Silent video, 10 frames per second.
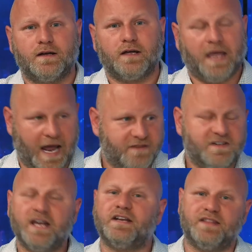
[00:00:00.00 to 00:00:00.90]
caved
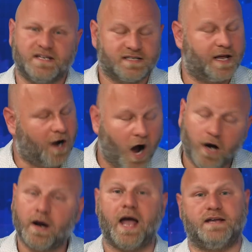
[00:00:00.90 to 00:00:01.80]
in and they said,
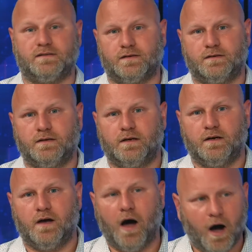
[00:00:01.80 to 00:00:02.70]
All right,
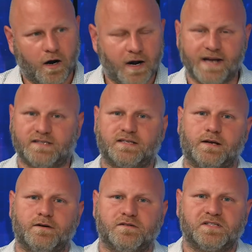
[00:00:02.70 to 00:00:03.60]
all right,
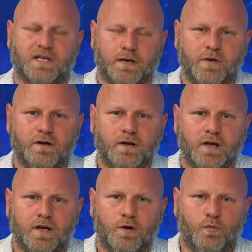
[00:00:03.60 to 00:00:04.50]
Senator Sinema,
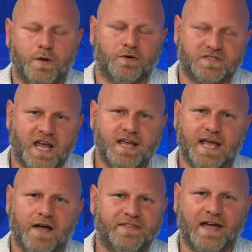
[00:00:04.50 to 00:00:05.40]
we will take
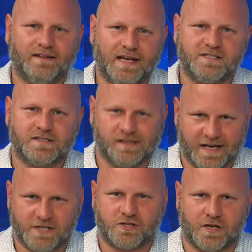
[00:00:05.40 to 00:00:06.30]
out that
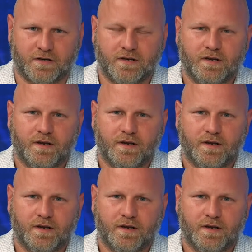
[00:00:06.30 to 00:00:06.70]
legislation,